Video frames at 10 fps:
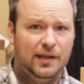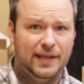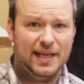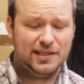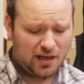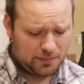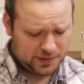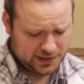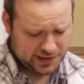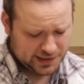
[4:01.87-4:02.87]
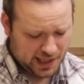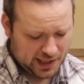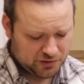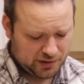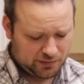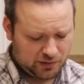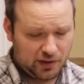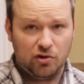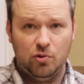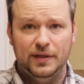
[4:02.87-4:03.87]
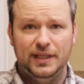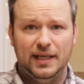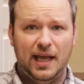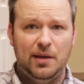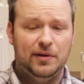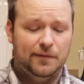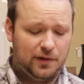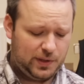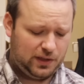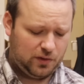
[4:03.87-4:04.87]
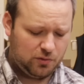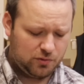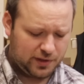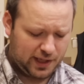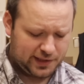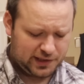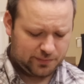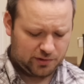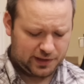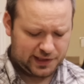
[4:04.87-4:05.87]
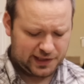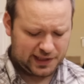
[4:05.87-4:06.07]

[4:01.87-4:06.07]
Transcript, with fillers: And last up, this is actually a really cool one that came in from a local customer. This